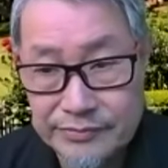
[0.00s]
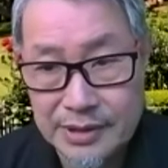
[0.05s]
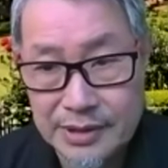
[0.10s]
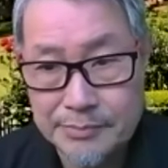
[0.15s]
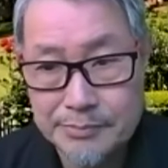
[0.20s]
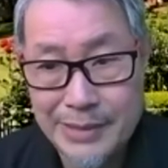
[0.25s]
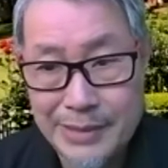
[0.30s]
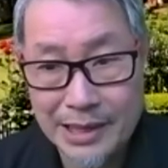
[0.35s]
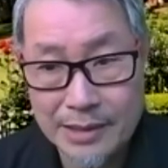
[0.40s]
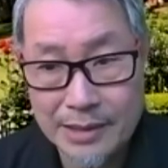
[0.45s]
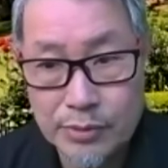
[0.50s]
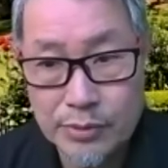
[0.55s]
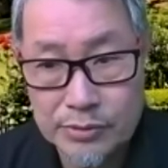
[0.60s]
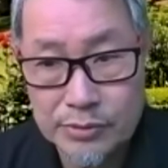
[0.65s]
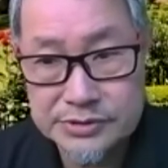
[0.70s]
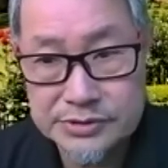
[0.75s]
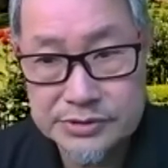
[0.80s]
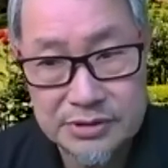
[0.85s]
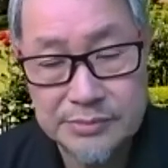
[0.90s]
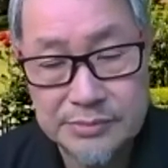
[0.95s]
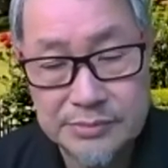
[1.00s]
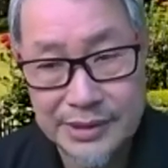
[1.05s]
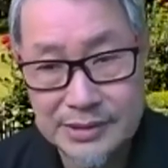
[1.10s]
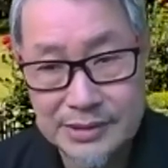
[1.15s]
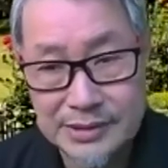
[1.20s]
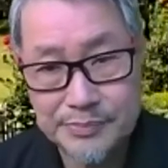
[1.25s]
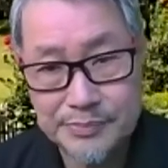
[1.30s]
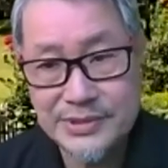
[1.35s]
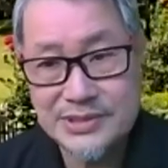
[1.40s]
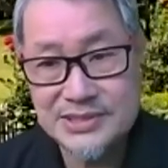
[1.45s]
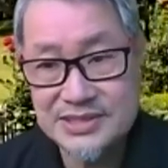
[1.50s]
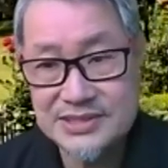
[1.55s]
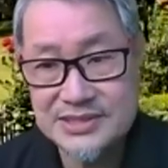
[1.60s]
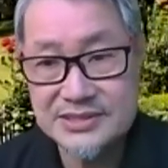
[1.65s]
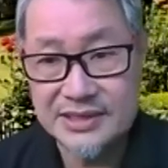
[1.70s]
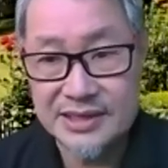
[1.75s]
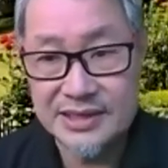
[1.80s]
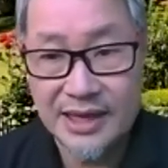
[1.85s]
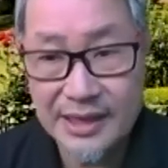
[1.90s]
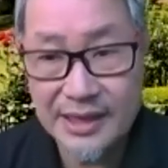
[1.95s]
MacBooks, you know, better PCs
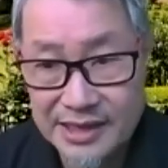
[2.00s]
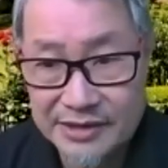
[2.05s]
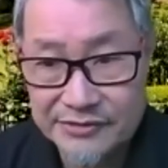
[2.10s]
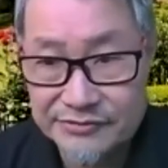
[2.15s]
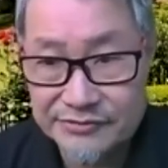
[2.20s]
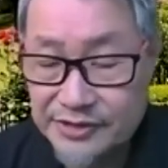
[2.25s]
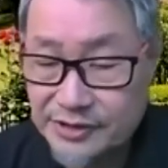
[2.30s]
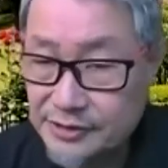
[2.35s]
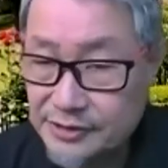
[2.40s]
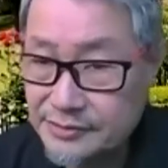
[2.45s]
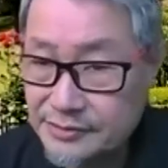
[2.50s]
than I have, you know,